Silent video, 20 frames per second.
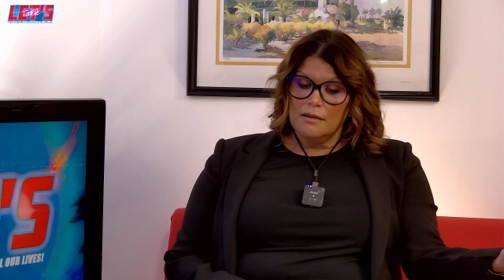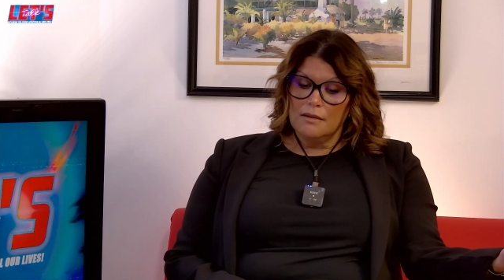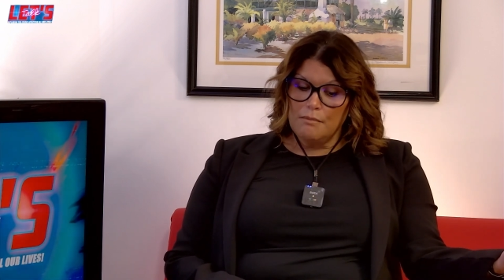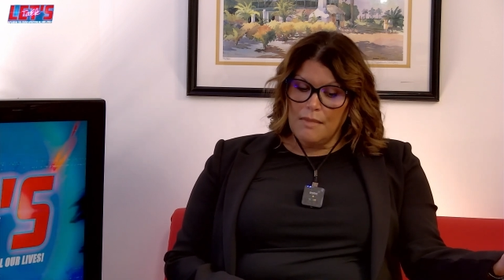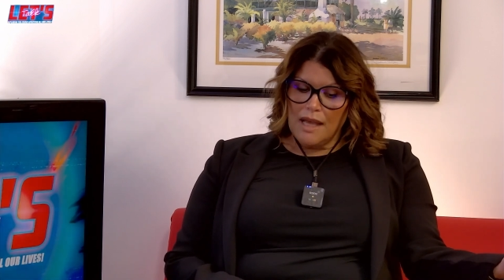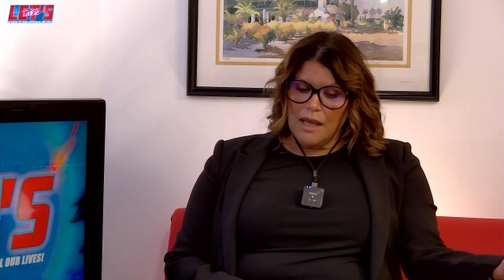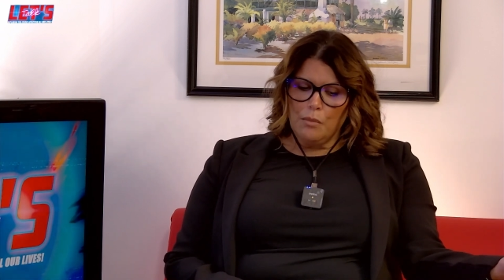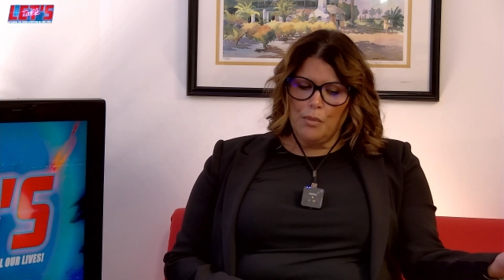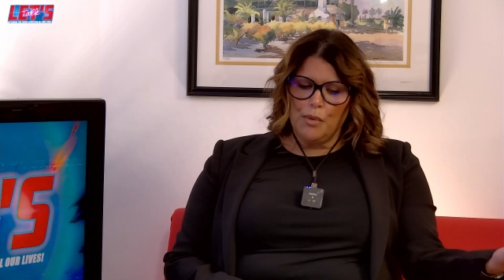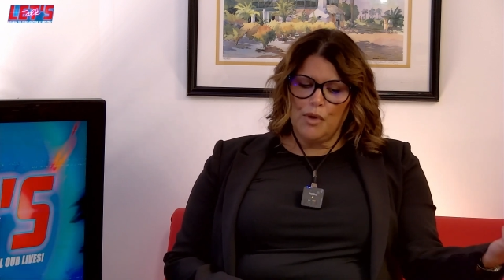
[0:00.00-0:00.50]

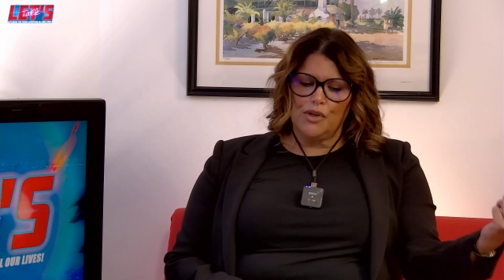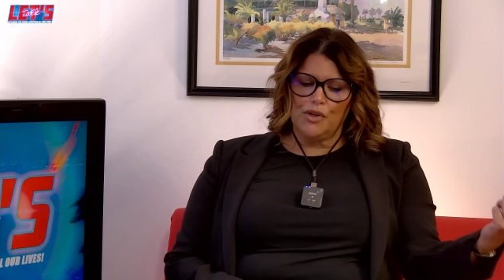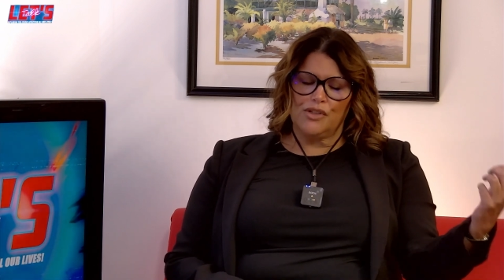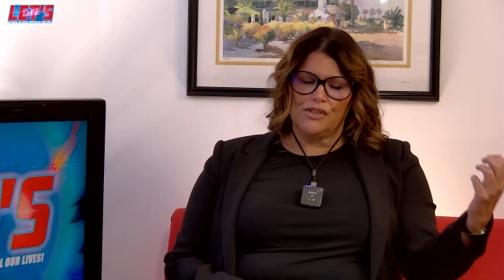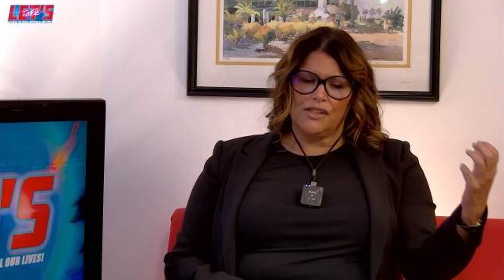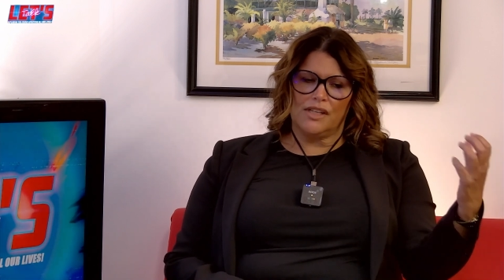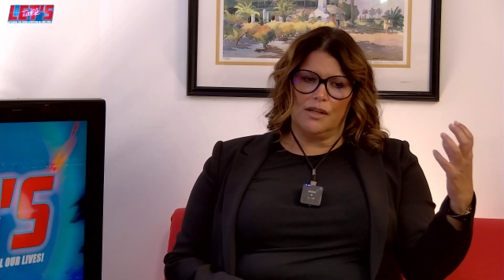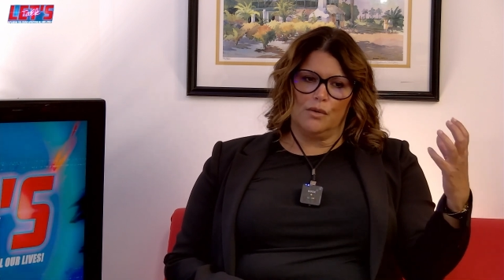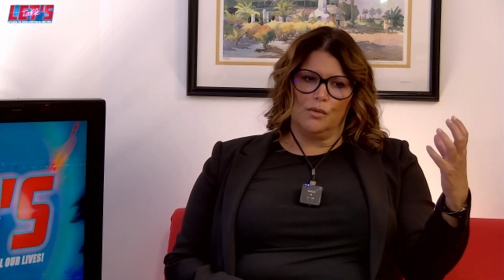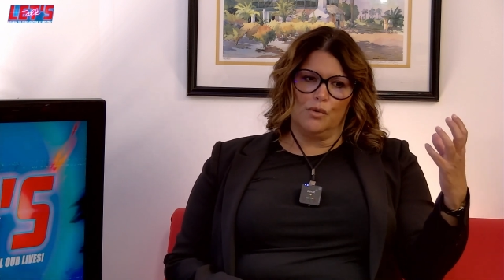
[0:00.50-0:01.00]

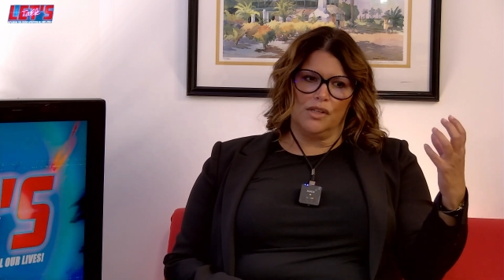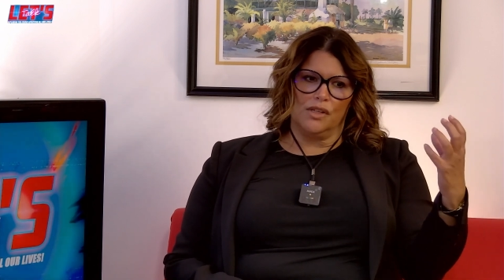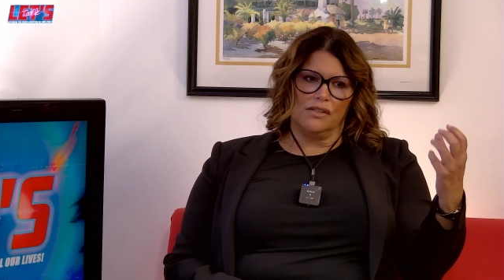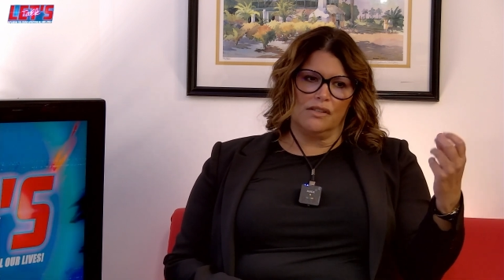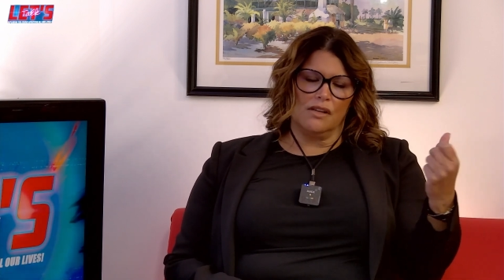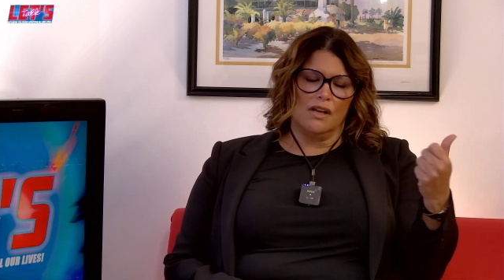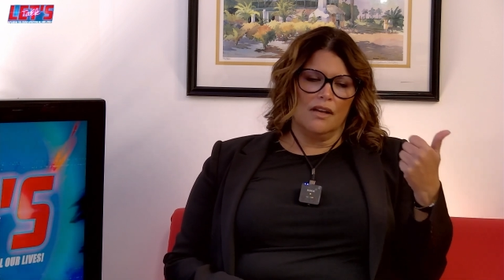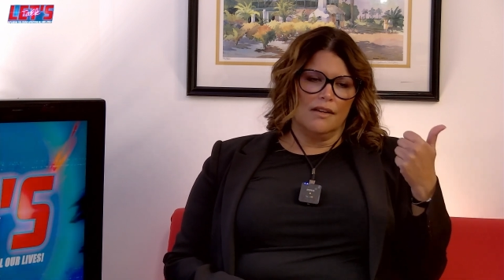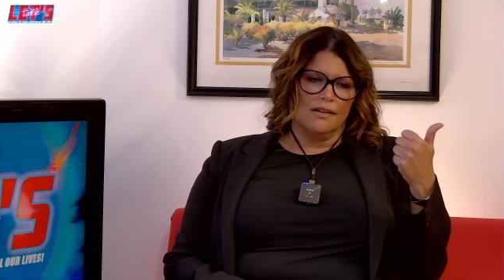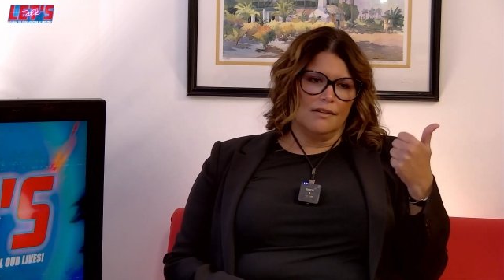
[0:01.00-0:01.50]
Maples, it
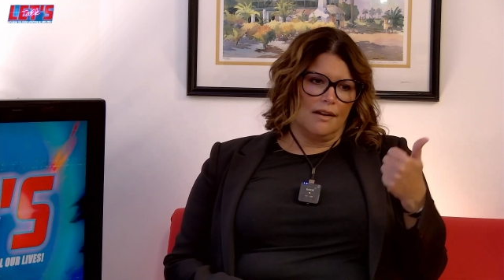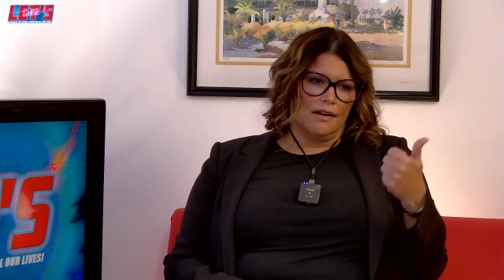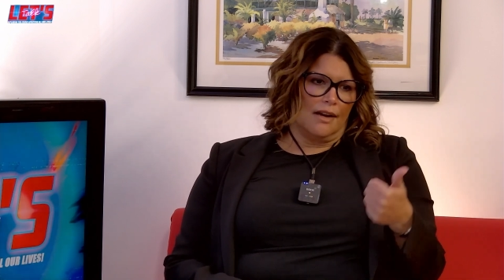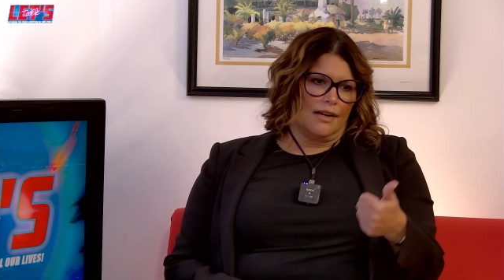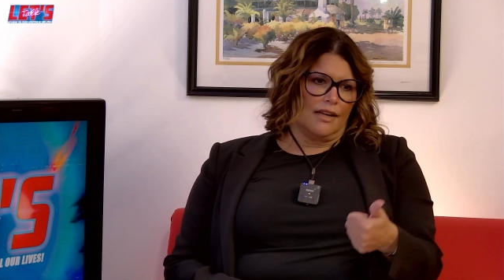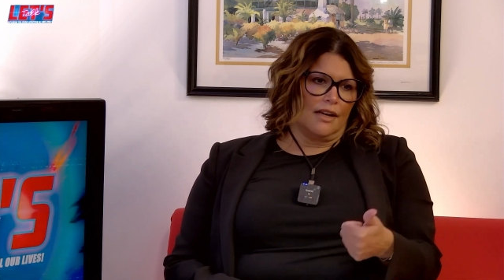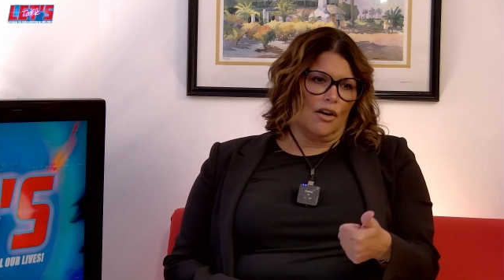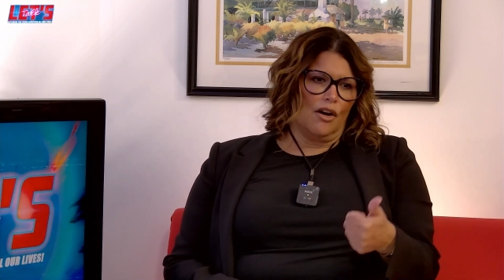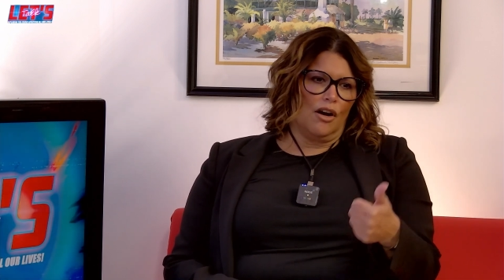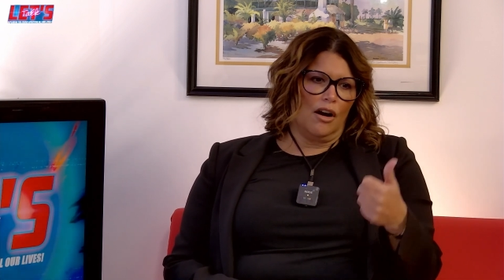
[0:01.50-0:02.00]
was
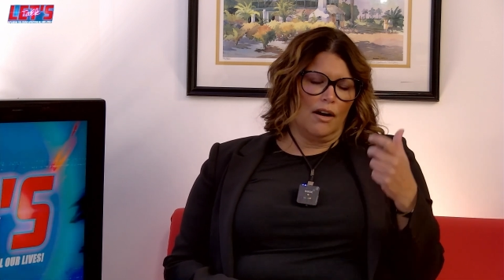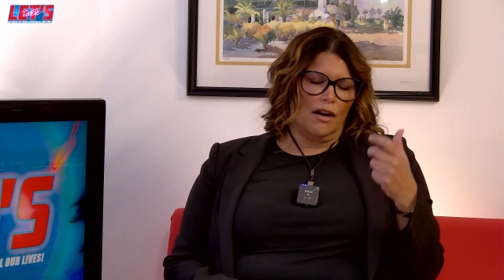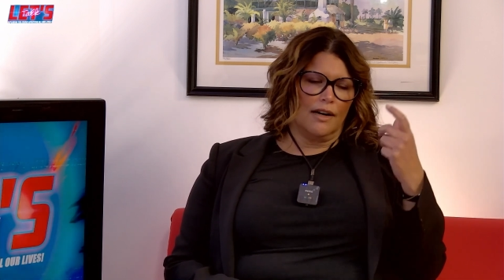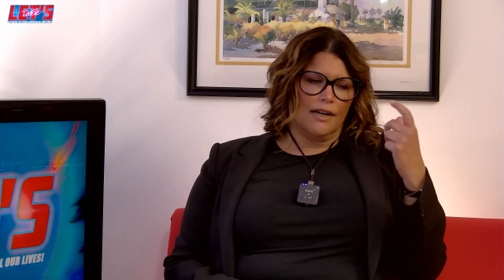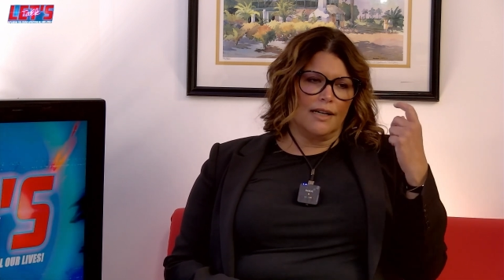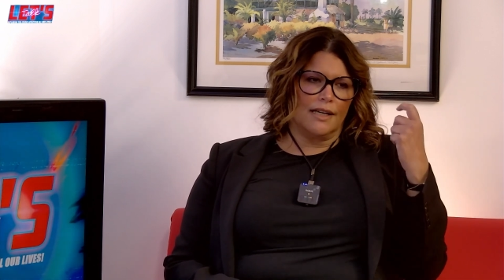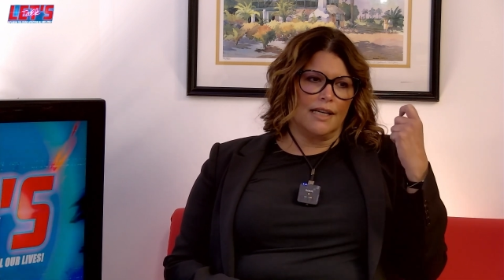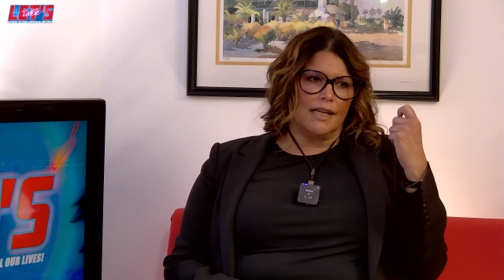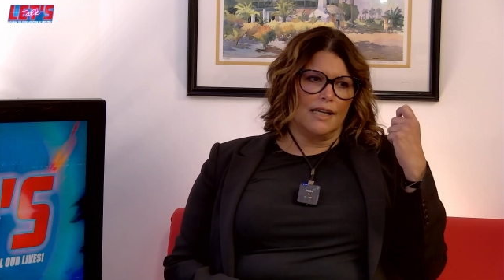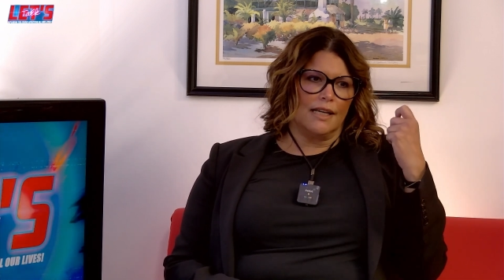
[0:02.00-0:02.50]
Nadia
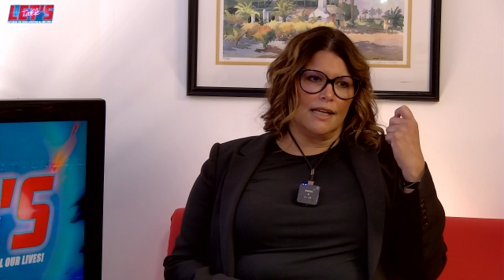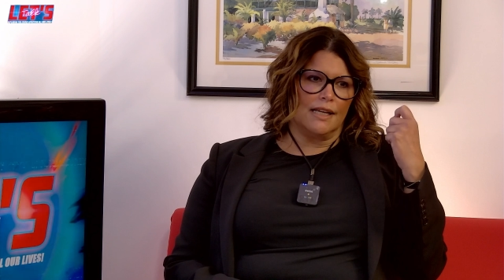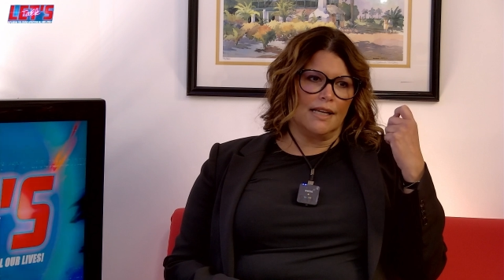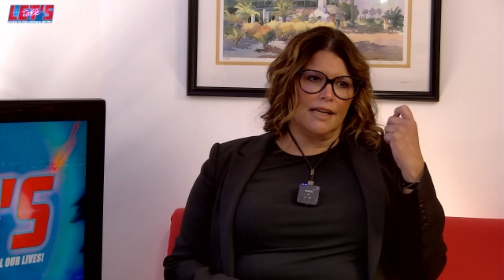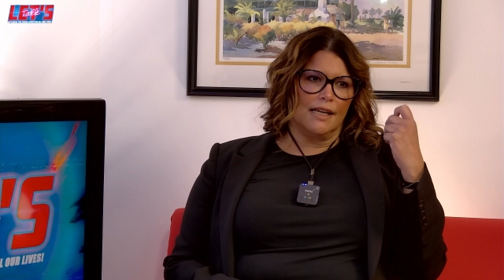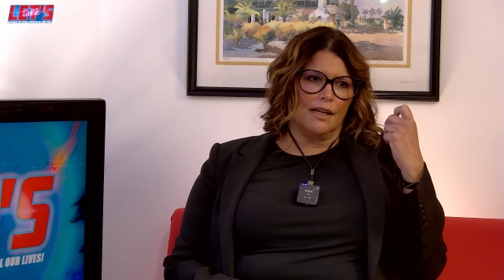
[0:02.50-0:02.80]
Hardy,